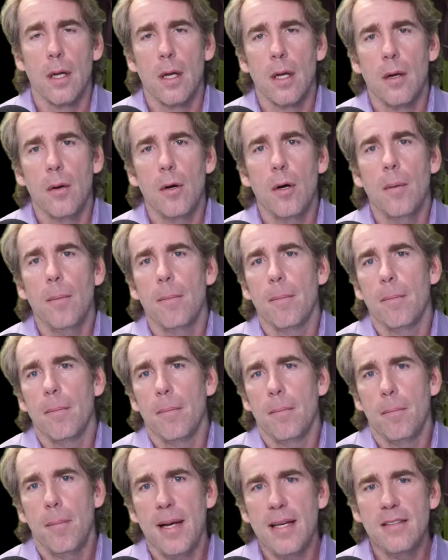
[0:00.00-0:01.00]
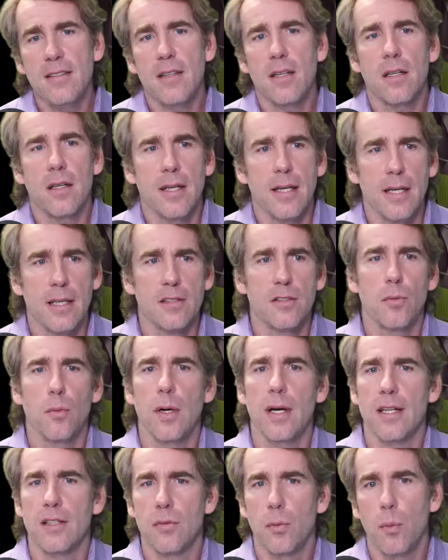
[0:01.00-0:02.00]
Well, basically
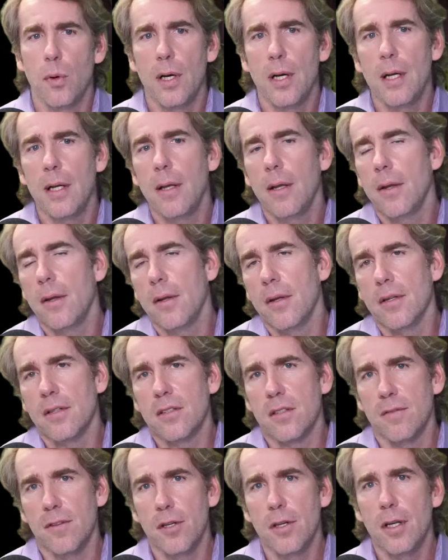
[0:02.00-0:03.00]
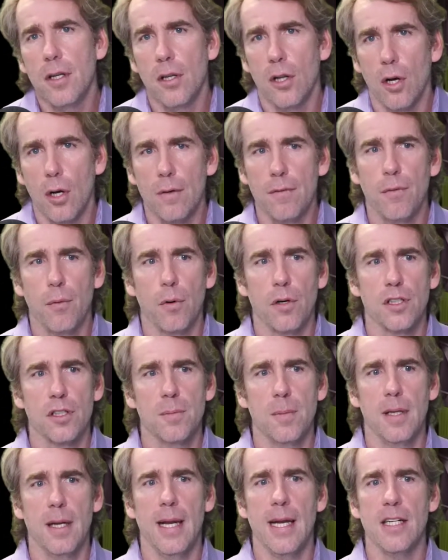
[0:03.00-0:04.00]
it's when the civilian law
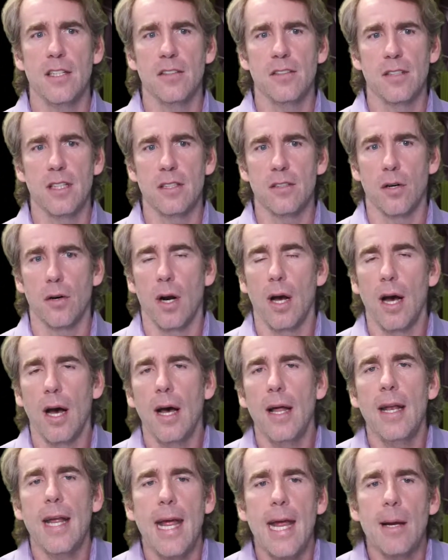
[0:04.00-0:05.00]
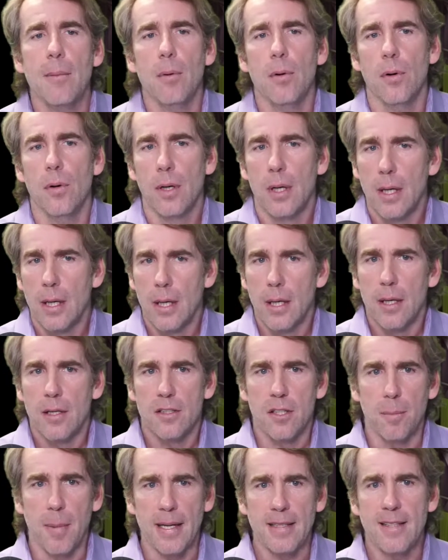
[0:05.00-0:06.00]
enforcement agencies are unable
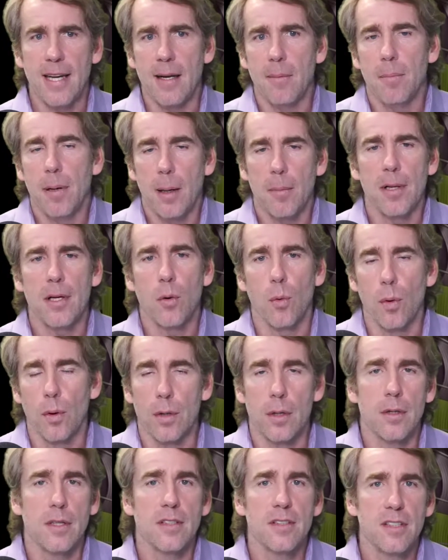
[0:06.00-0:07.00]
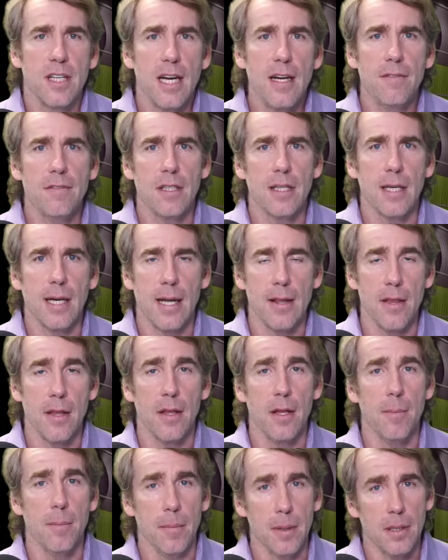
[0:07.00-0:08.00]
to maintain public order and safety, and then
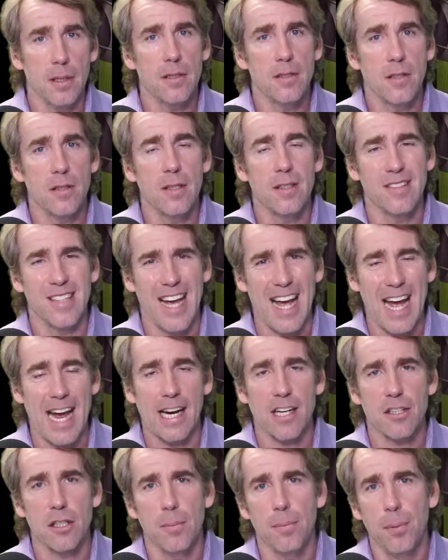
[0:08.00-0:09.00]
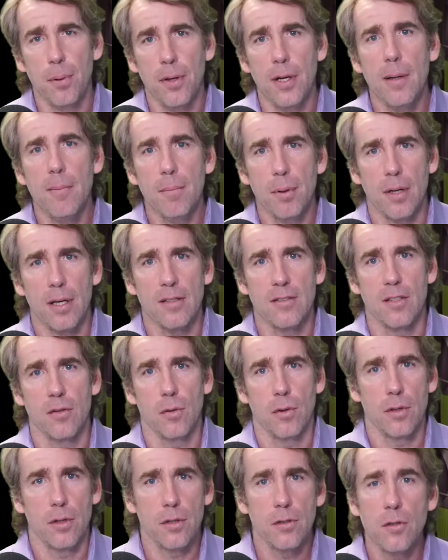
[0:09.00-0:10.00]
the military is actually put in place in
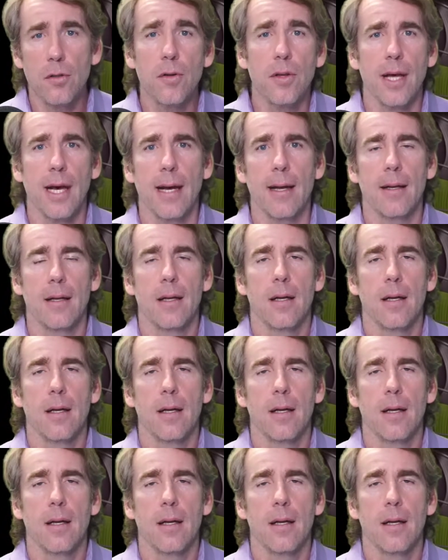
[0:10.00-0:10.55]
order to do that.